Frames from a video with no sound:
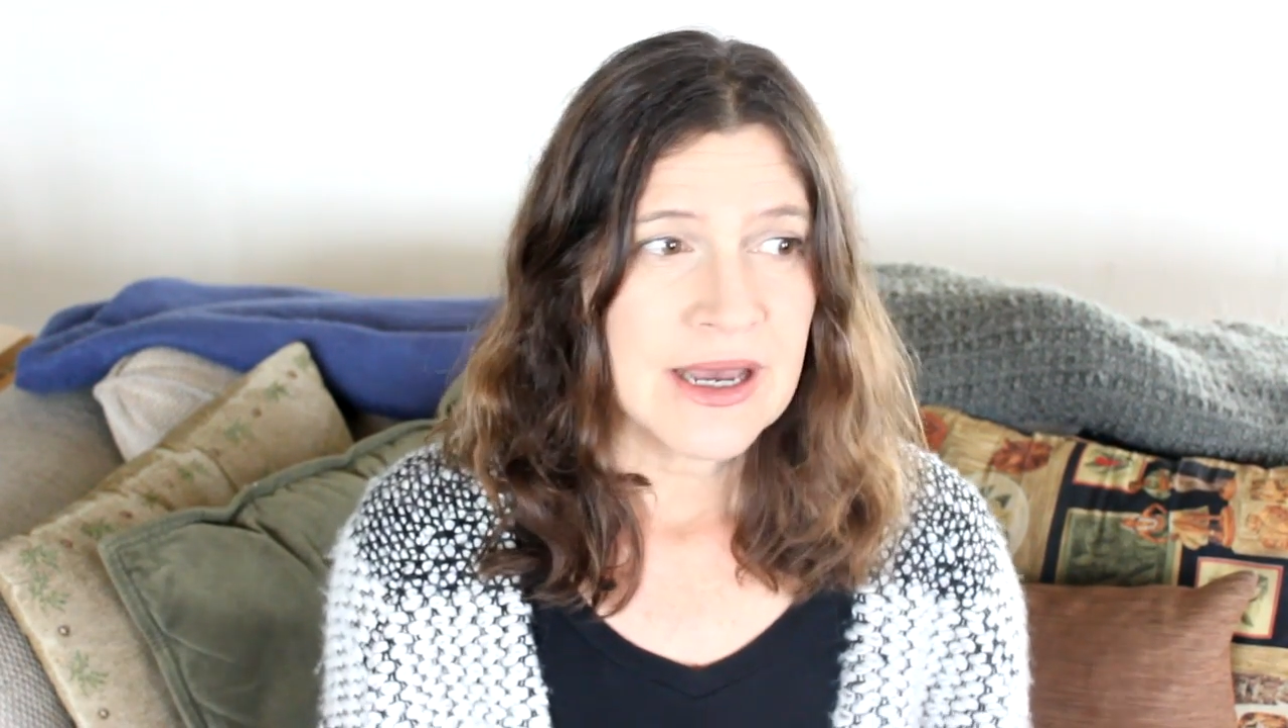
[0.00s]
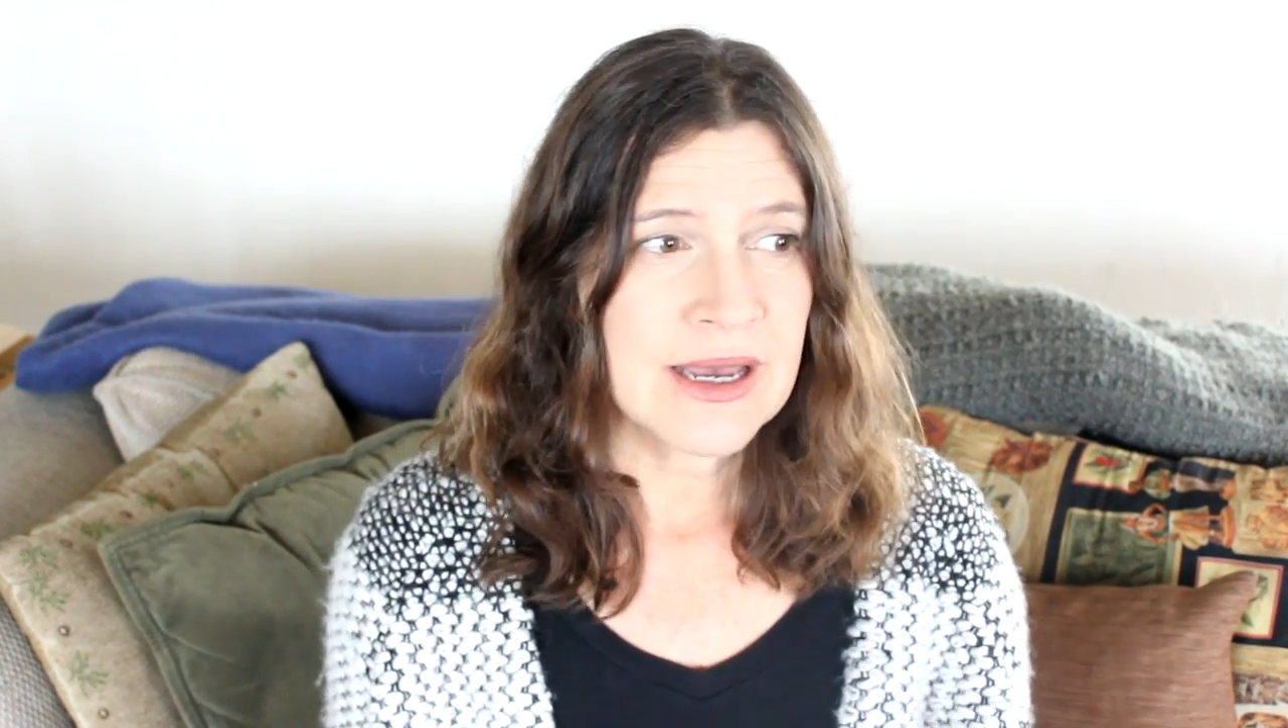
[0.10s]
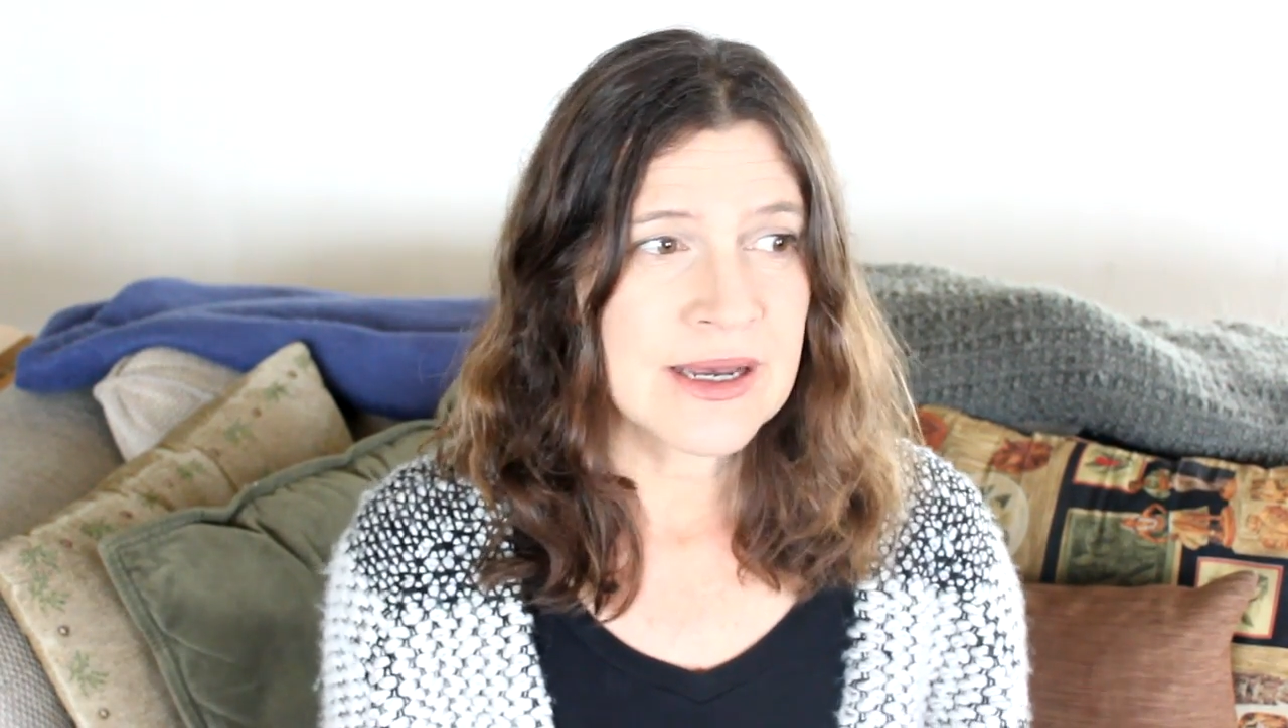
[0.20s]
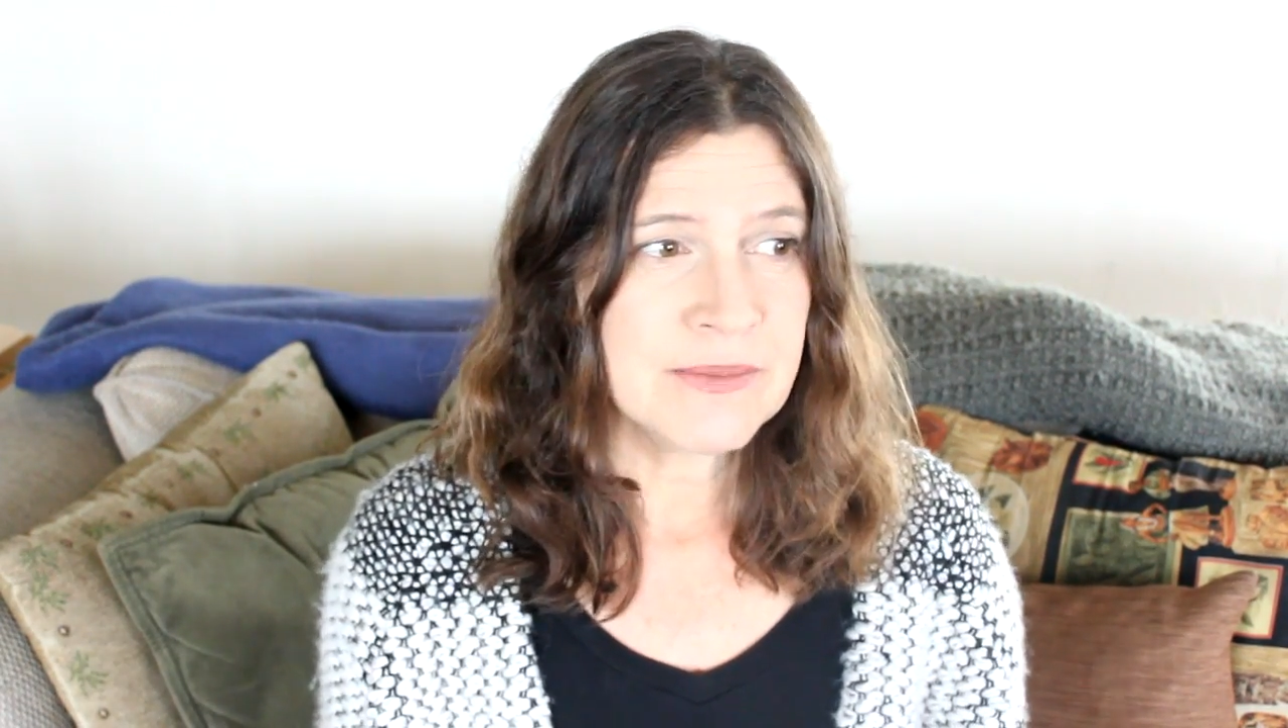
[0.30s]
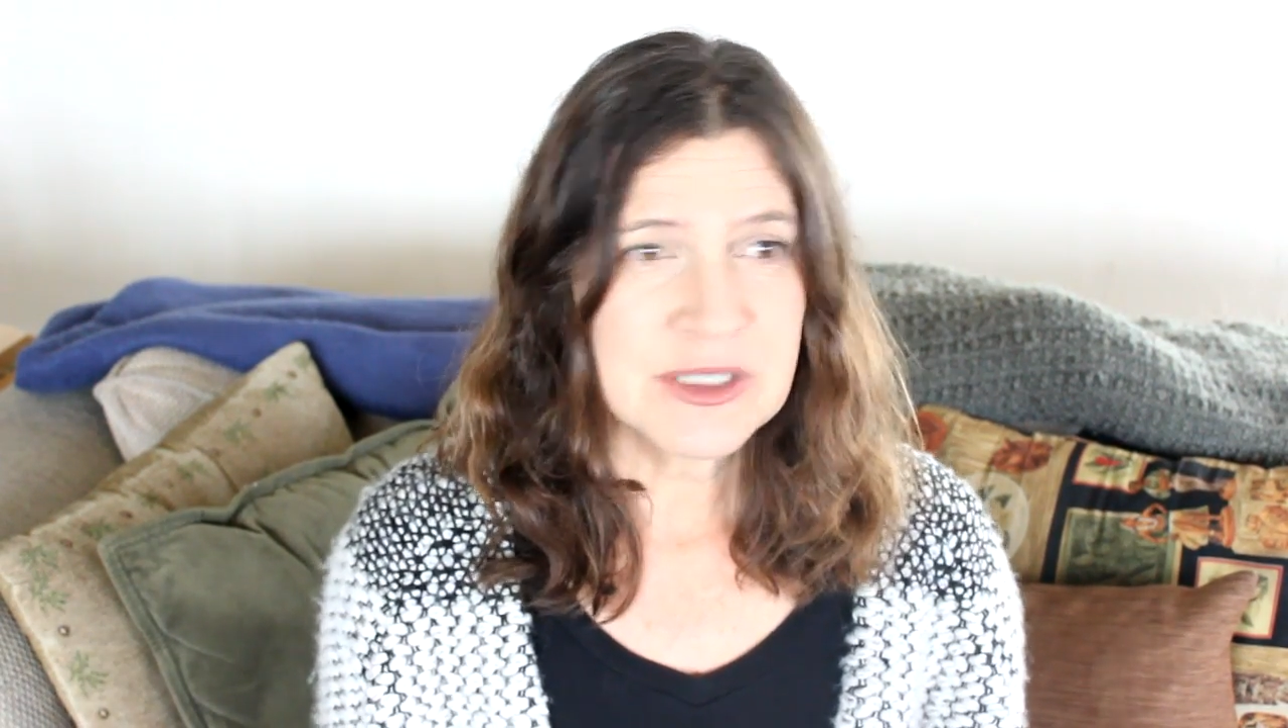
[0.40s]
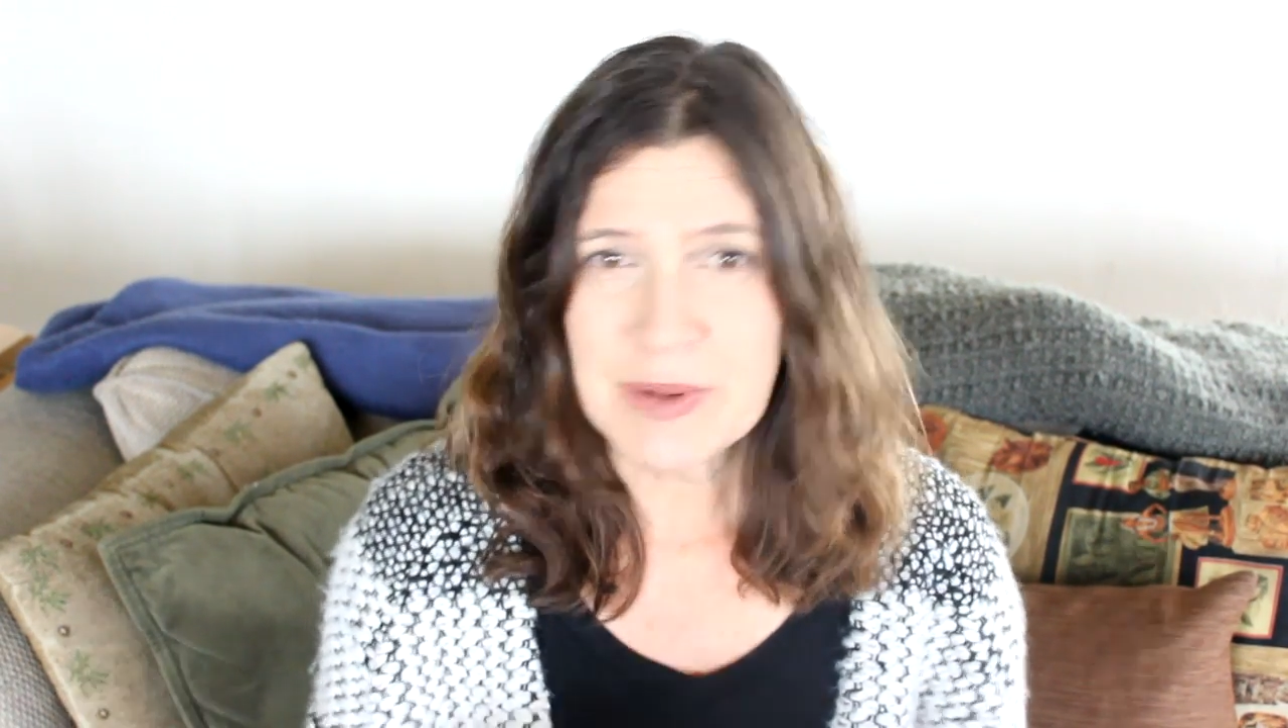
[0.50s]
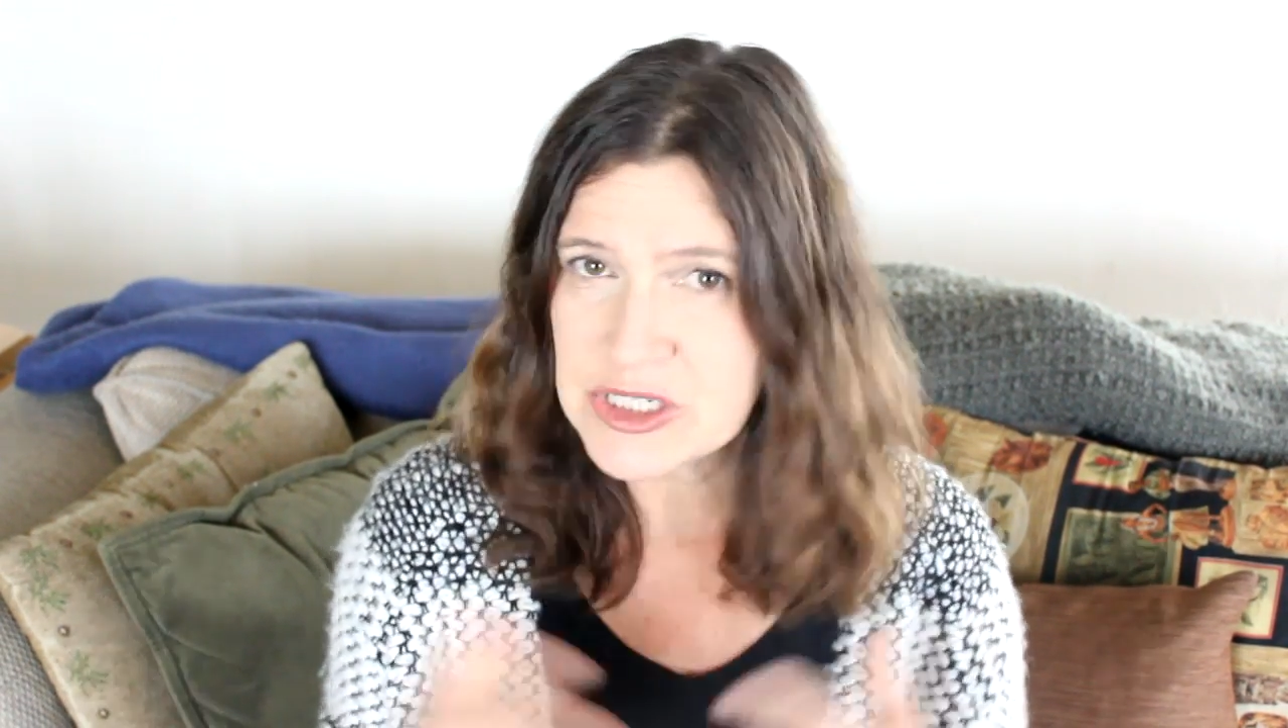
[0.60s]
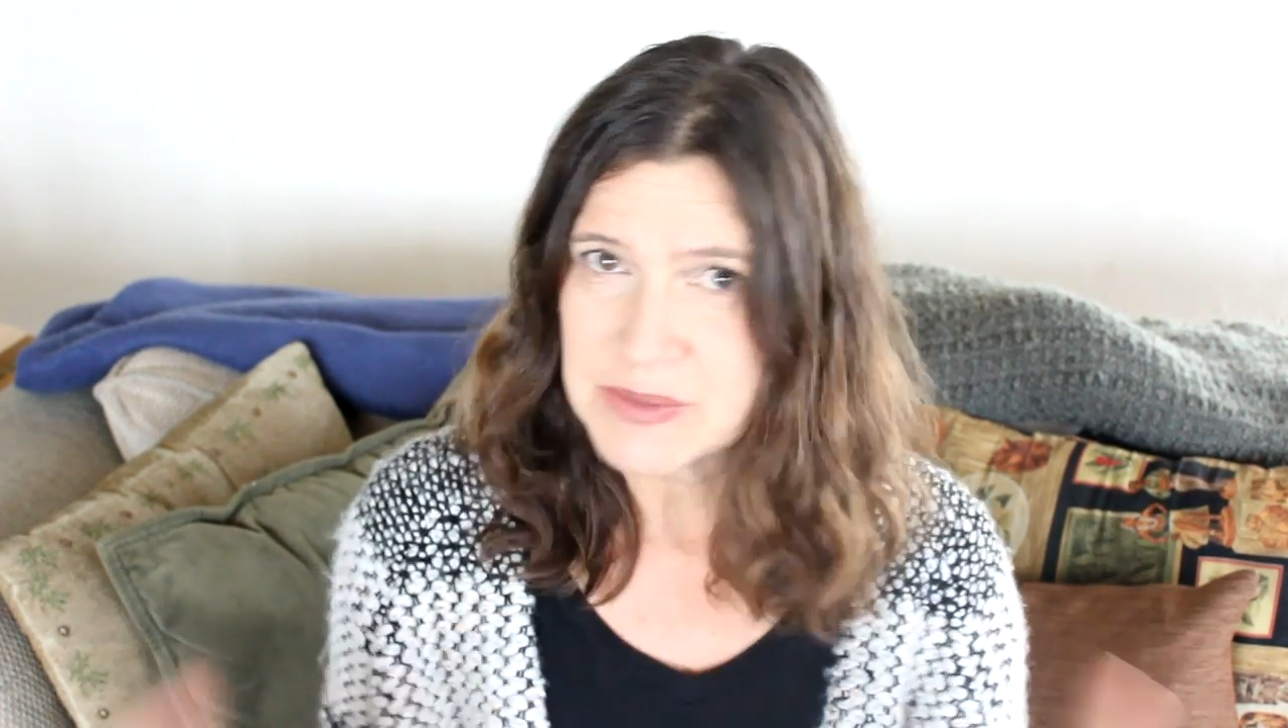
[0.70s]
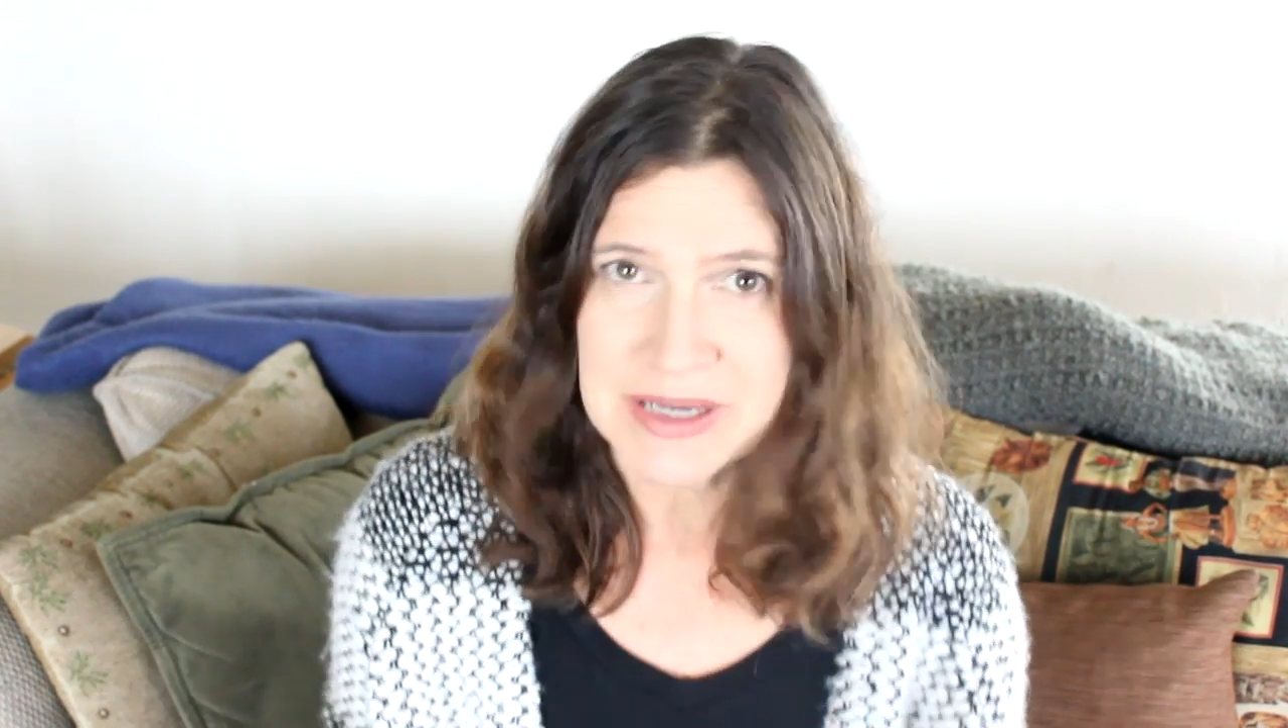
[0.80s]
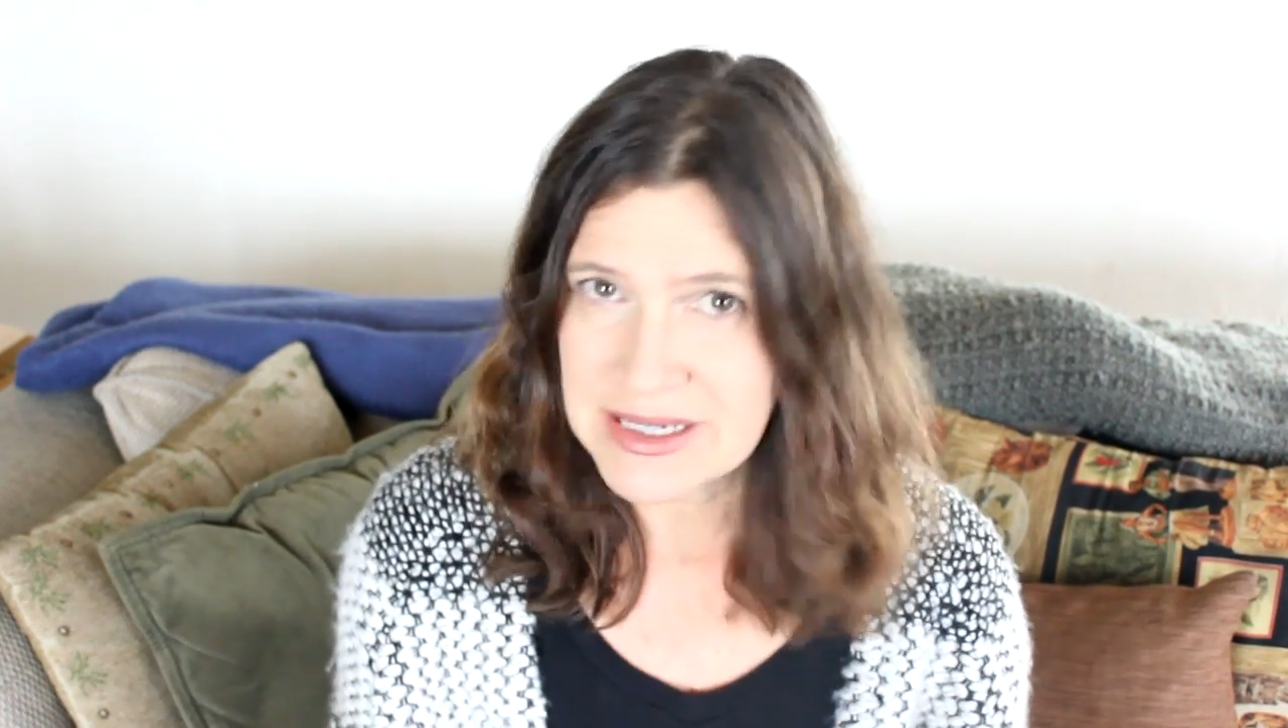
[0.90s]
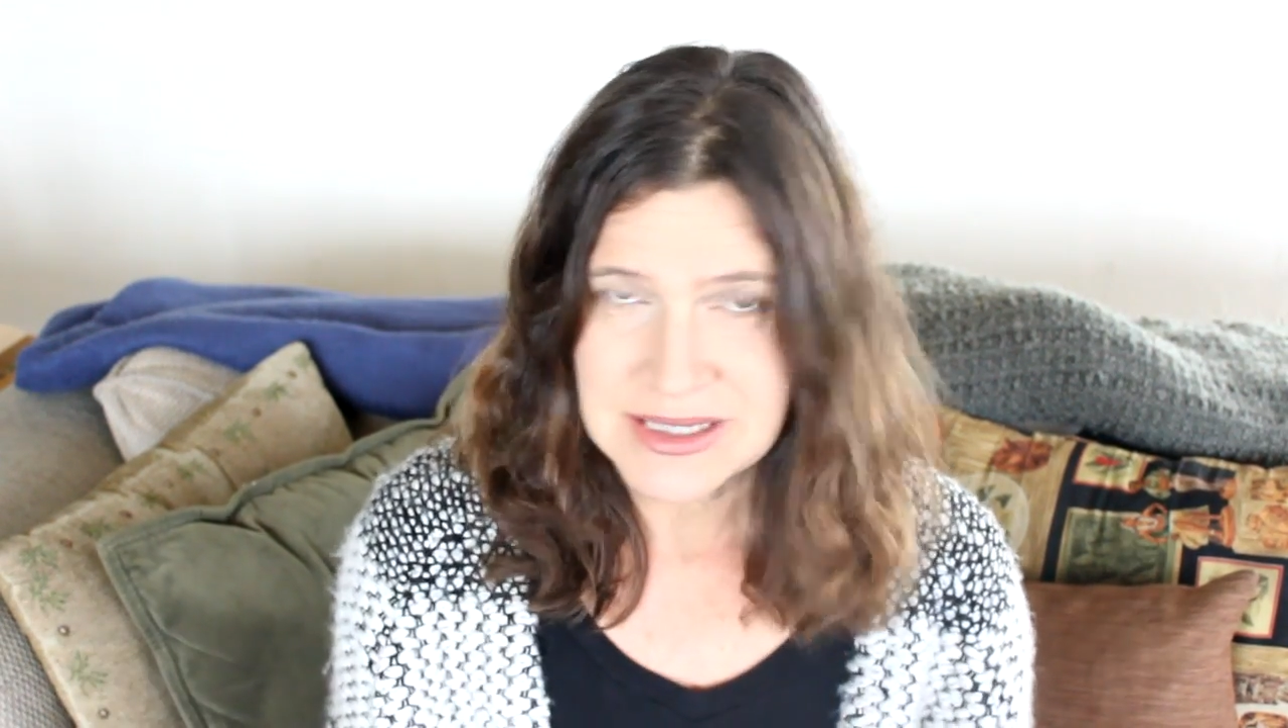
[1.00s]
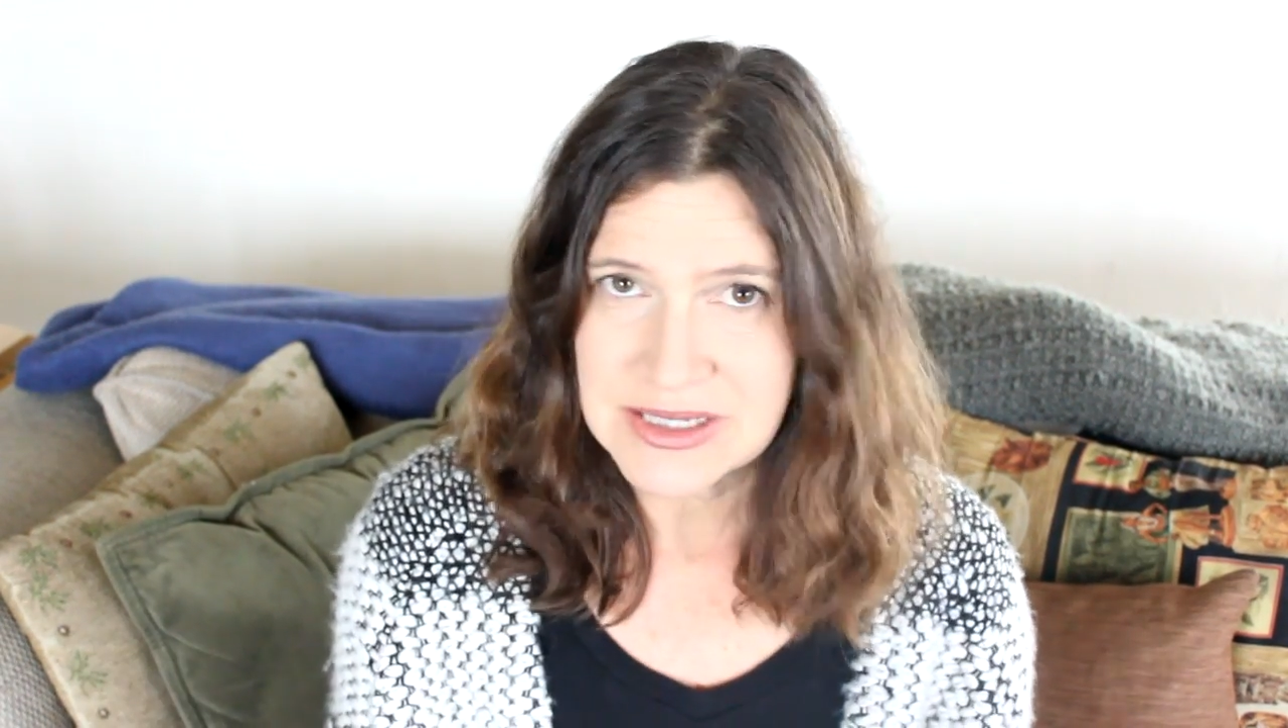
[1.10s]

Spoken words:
especially because